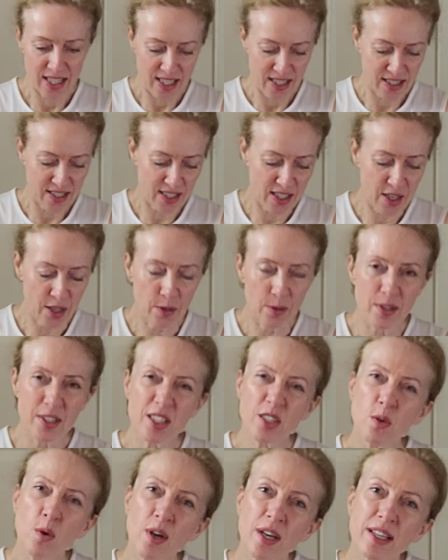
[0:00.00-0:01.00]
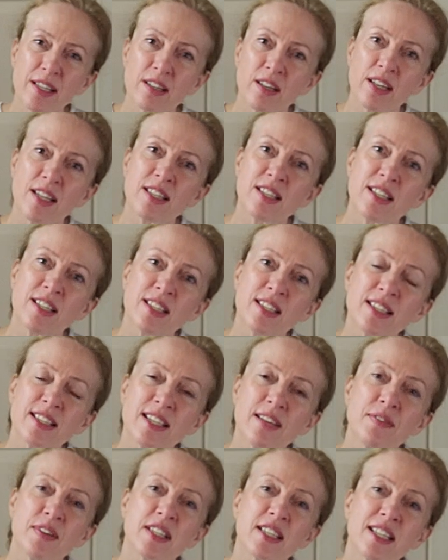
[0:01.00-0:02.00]
so it's quite nice to just
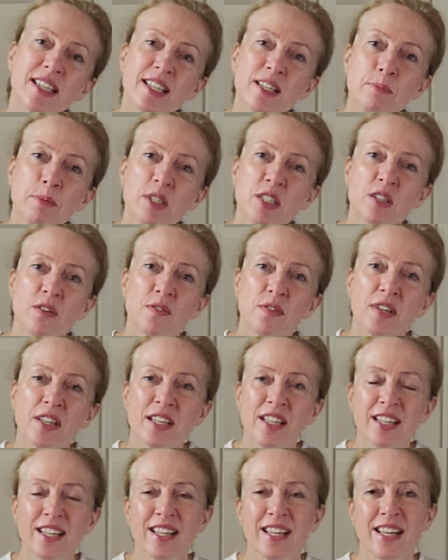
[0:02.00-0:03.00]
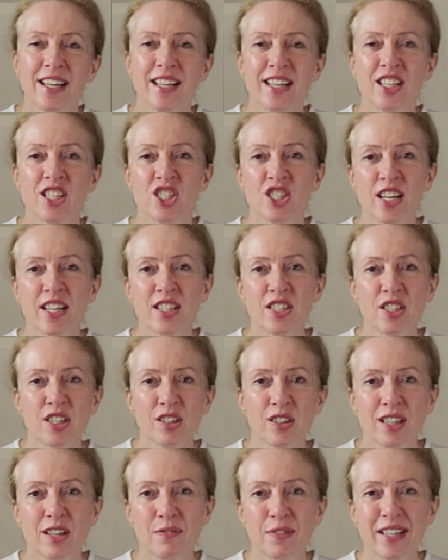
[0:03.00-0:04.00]
give it a little bit of
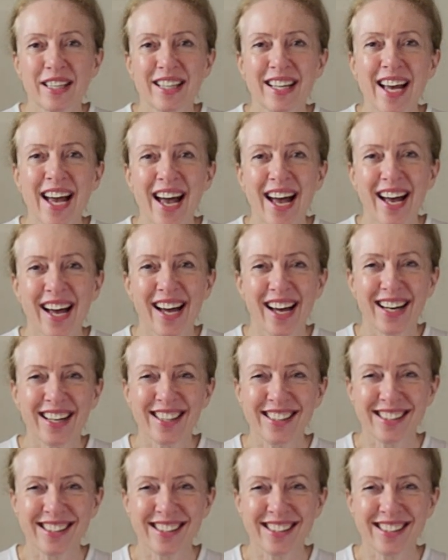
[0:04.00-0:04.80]
gentle, loving care.